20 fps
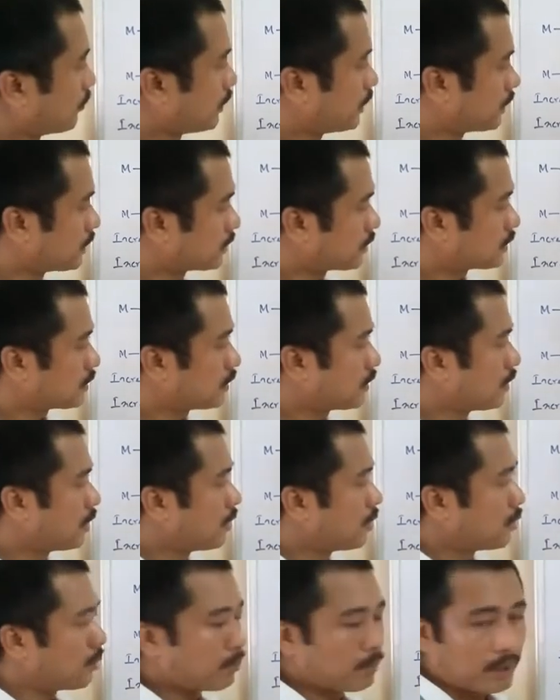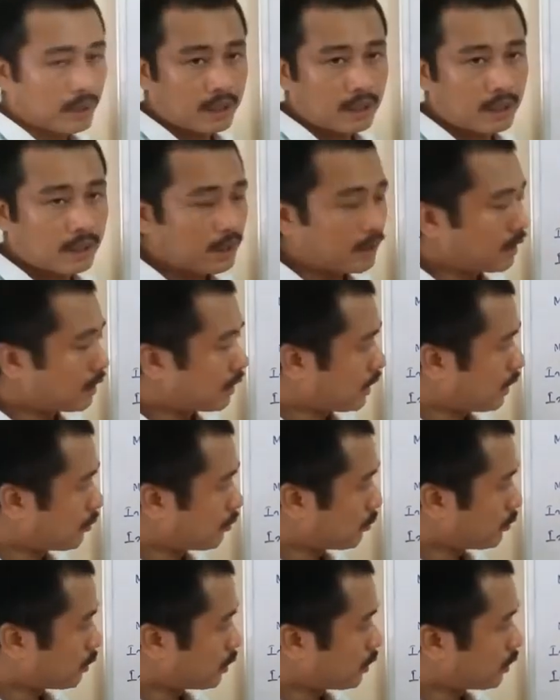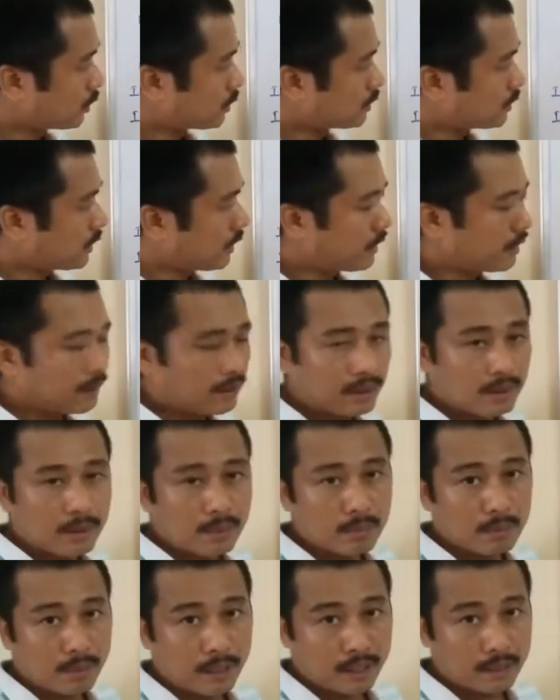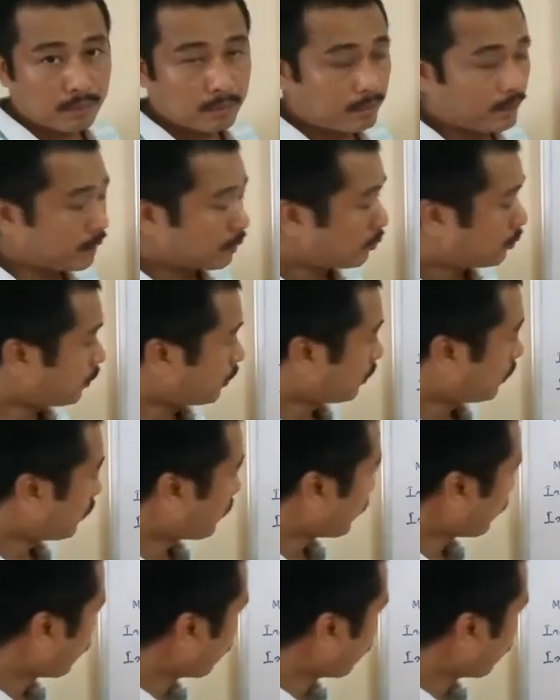this metal carbon monoxide pi backbone,